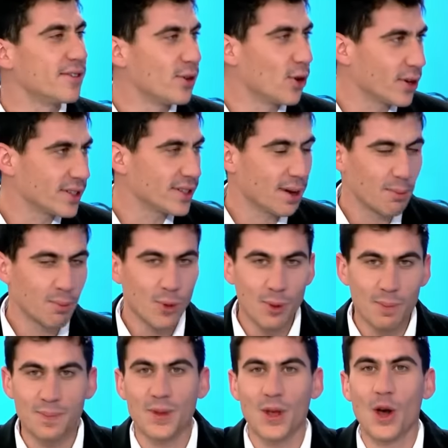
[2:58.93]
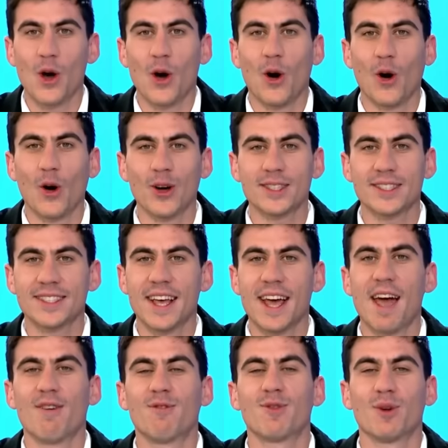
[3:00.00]
figure out if he was
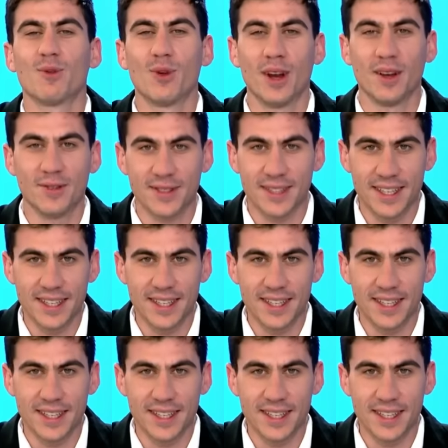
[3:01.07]
serious or